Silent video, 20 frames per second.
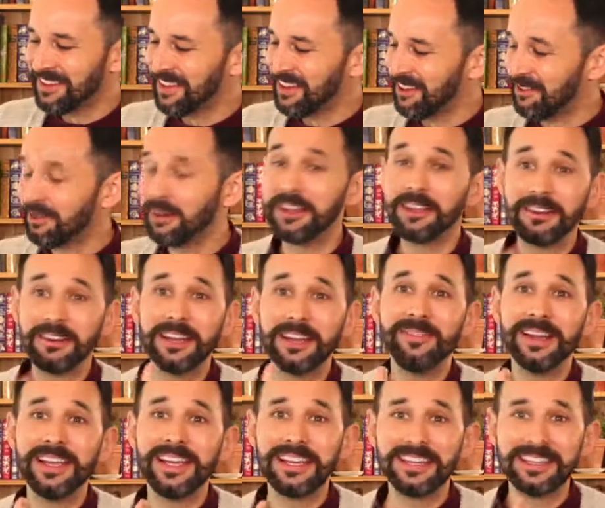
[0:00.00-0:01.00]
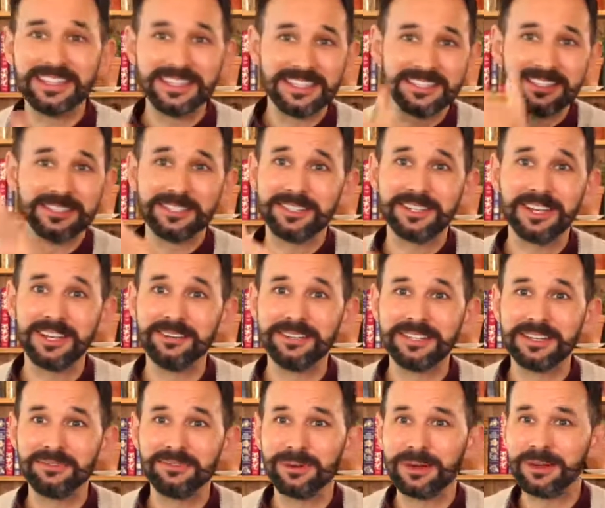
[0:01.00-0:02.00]
Well, I'm great at making tea. It's just it goes
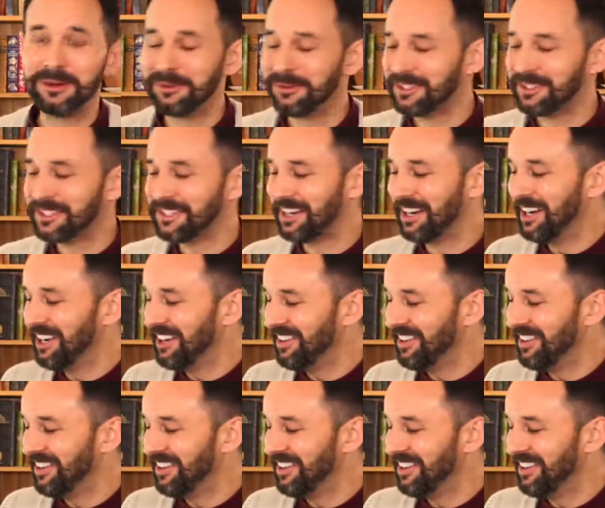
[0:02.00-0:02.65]
everywhere all the time.